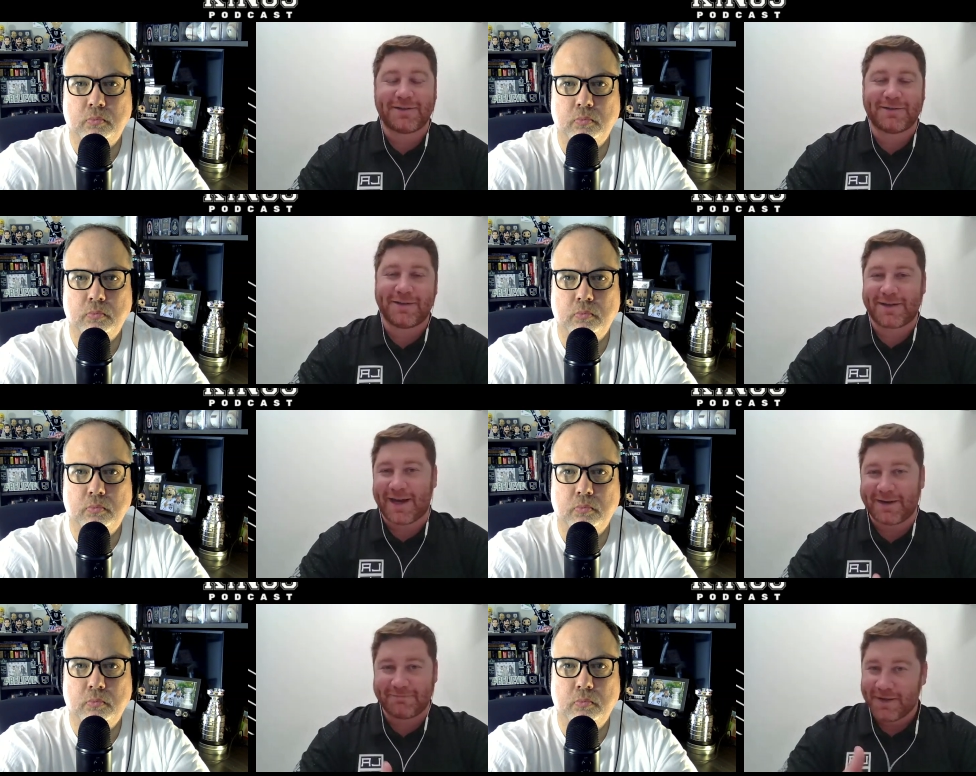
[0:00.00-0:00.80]
Speaker 1: It, it
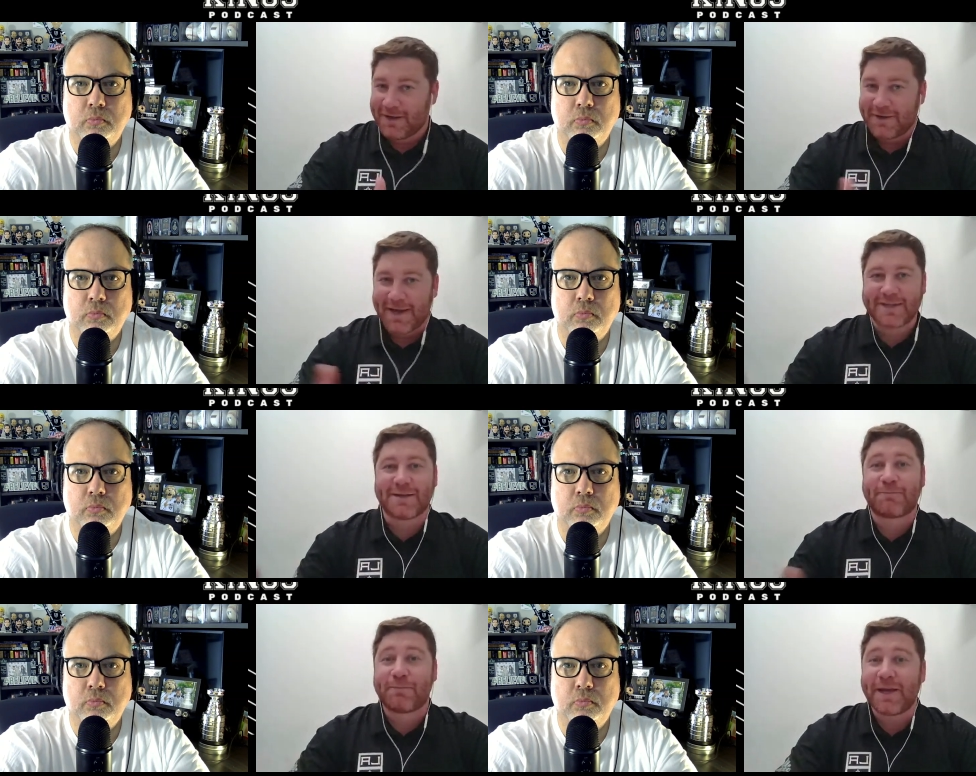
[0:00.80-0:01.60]
kind of ends
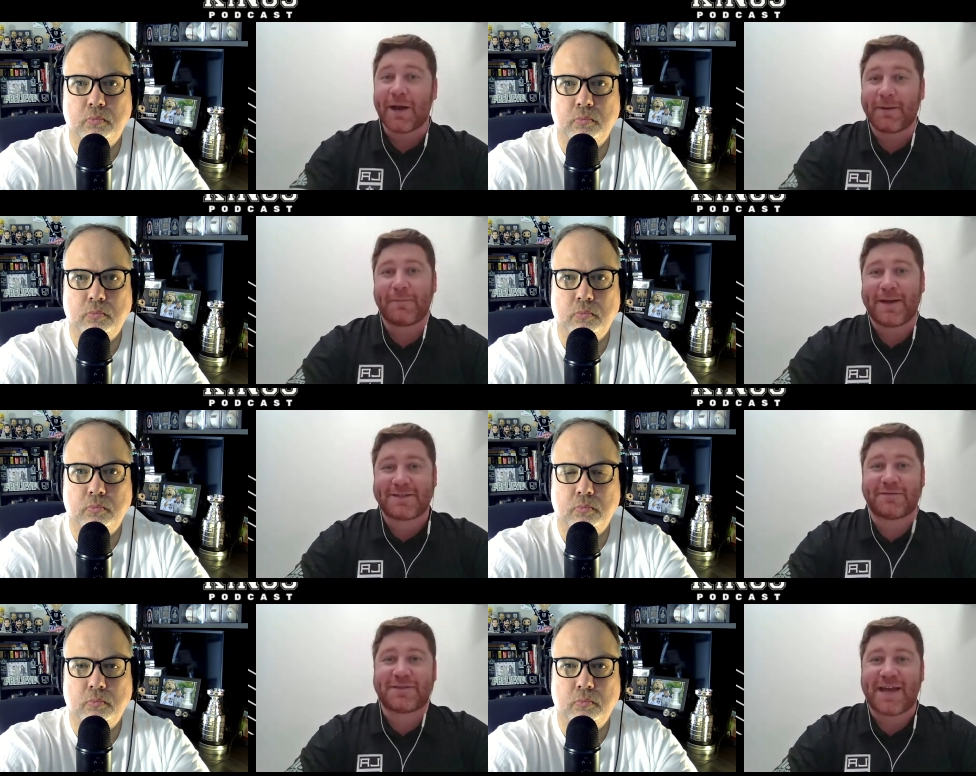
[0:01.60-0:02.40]
up becoming a
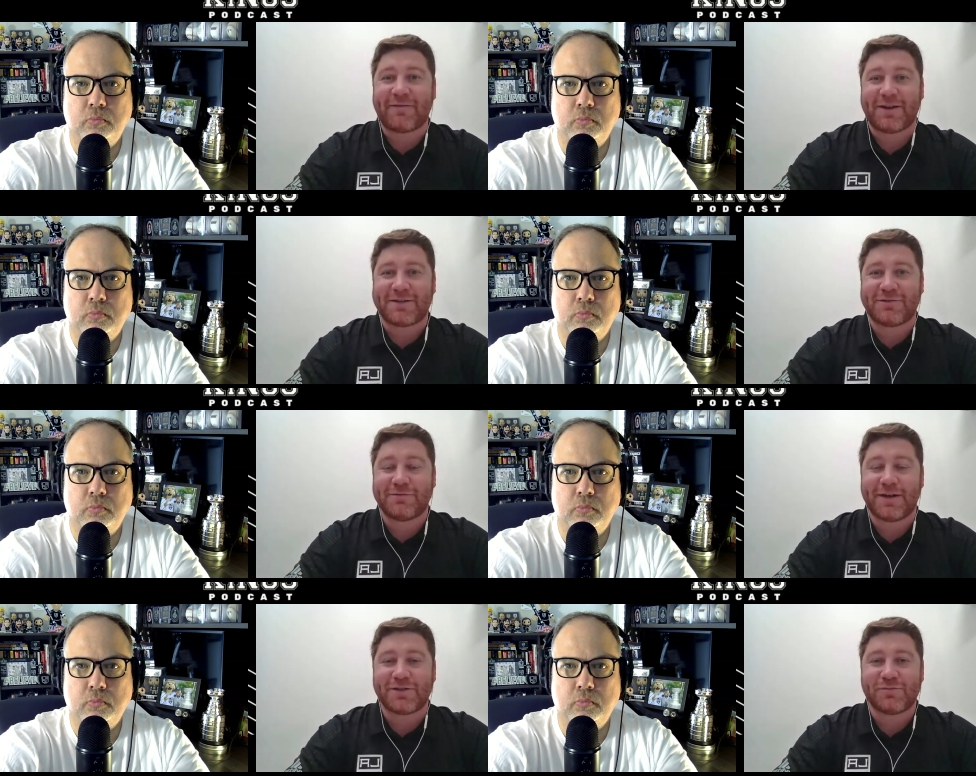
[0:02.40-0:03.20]
best of seven as
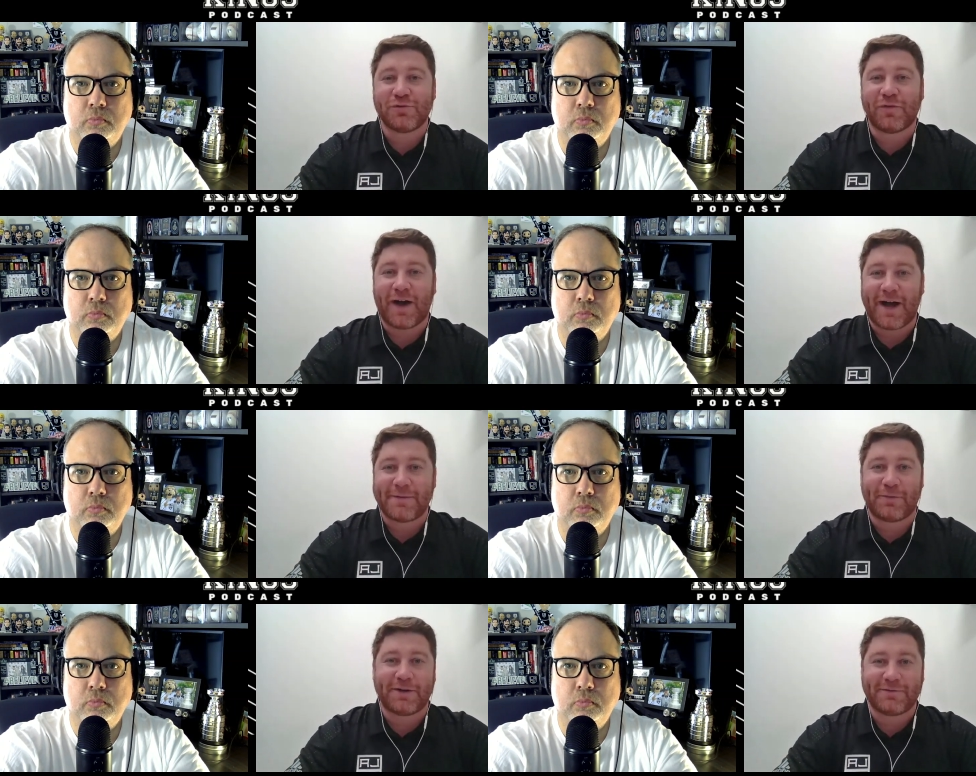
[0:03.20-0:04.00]
you as you move
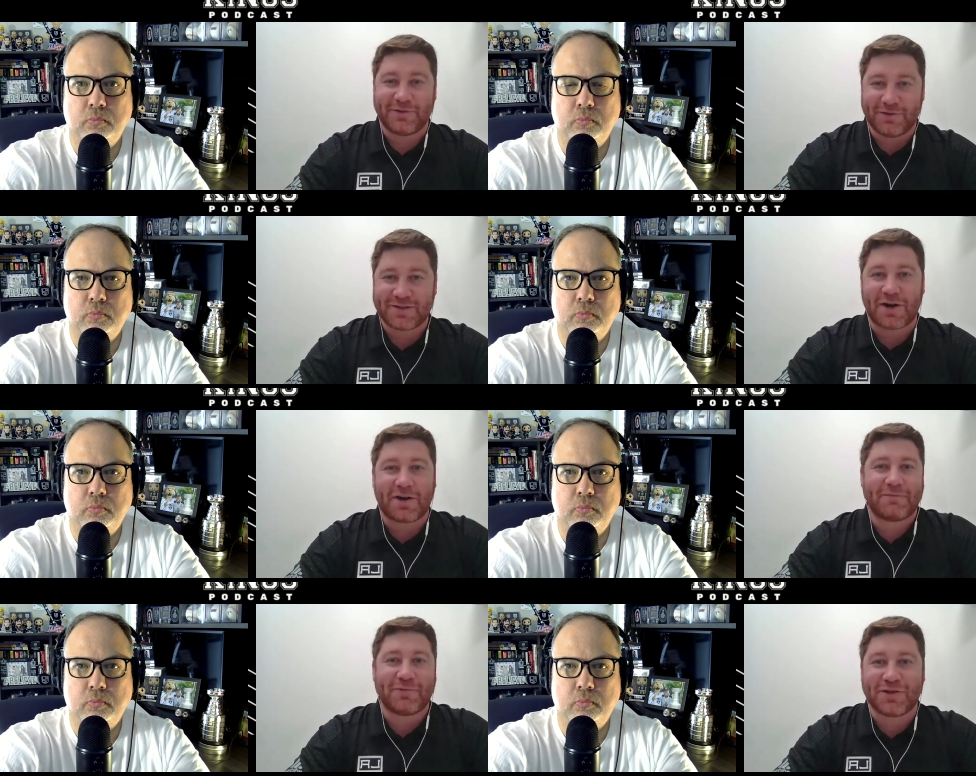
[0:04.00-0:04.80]
on, but you
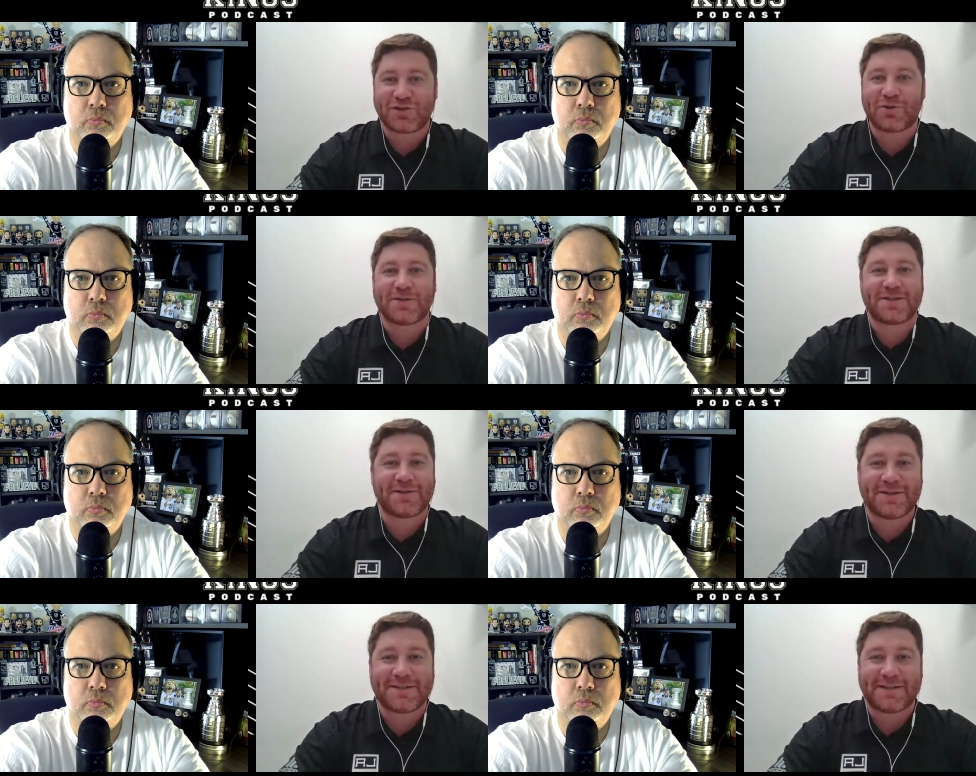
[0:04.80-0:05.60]
start them with a short
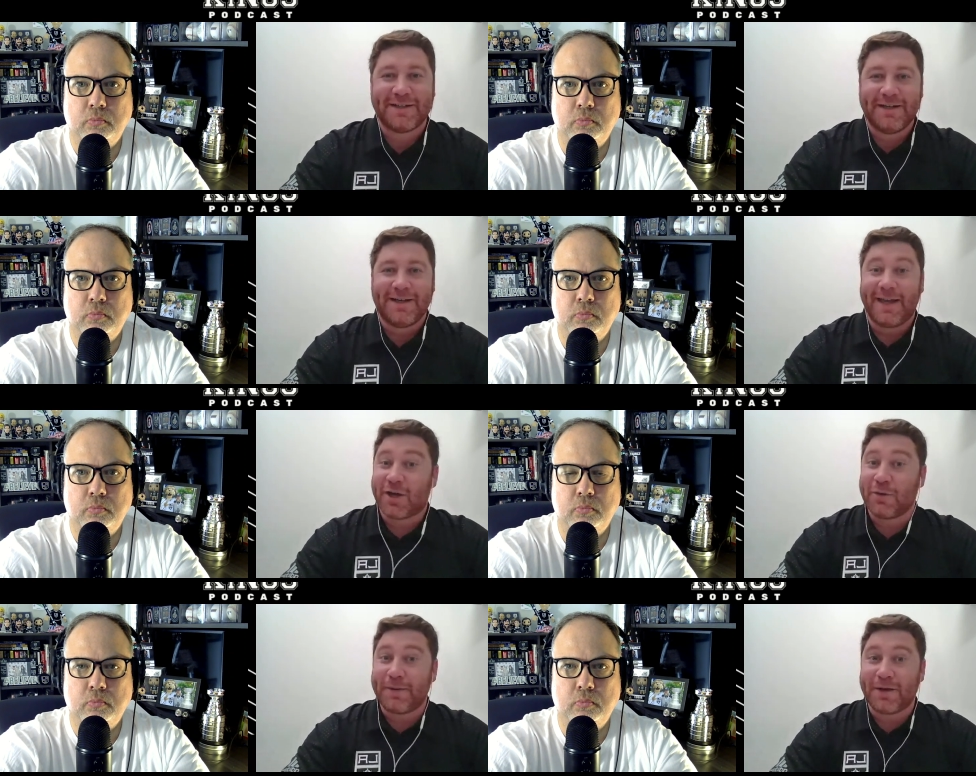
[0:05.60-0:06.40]
series, and it
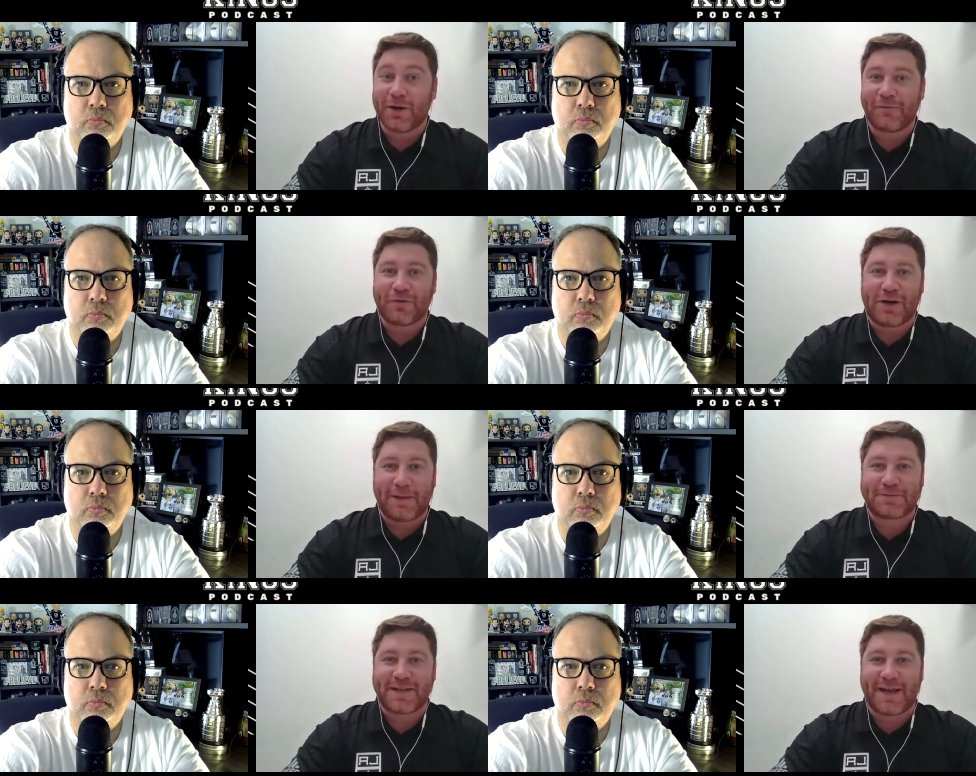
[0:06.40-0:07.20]
could be good for an
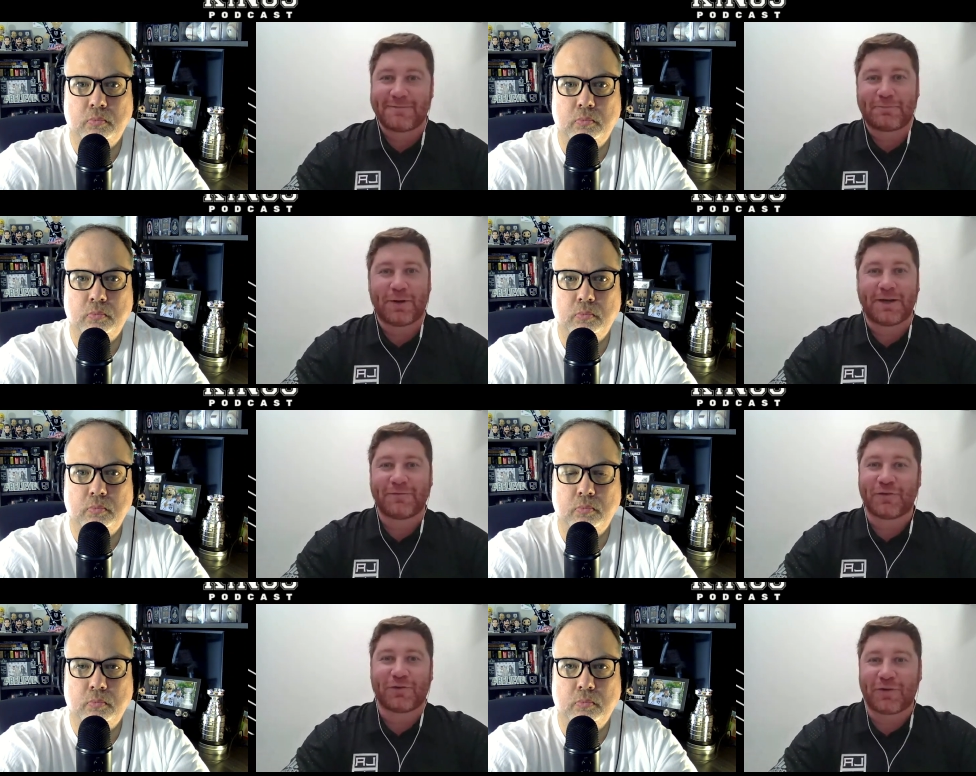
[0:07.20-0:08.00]
upset,
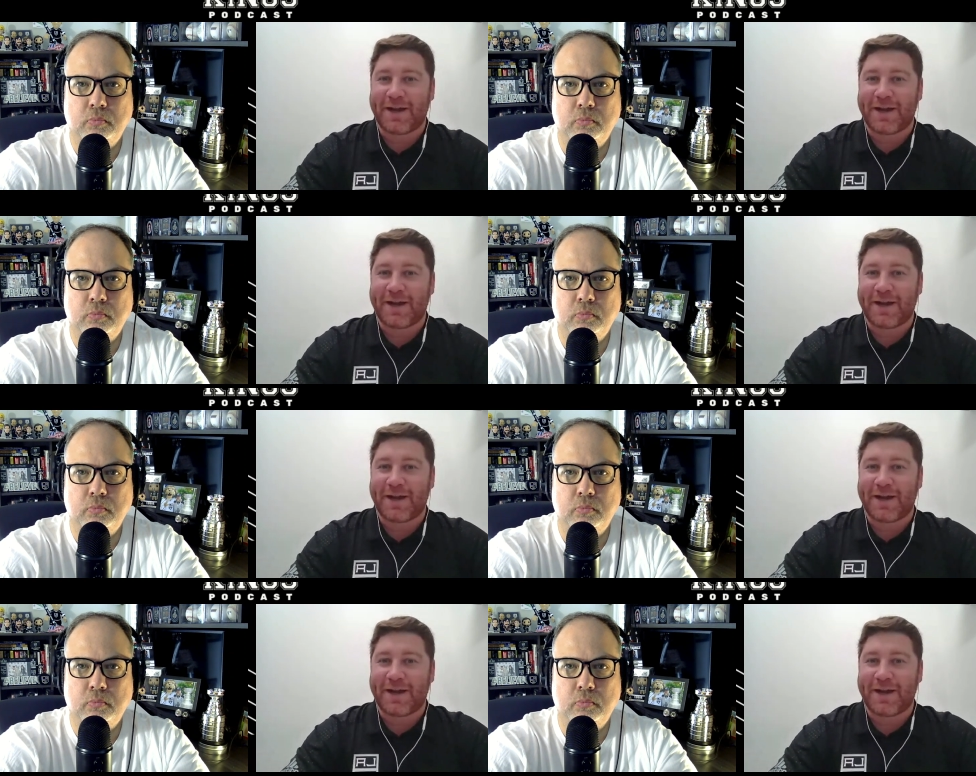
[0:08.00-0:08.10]
but for the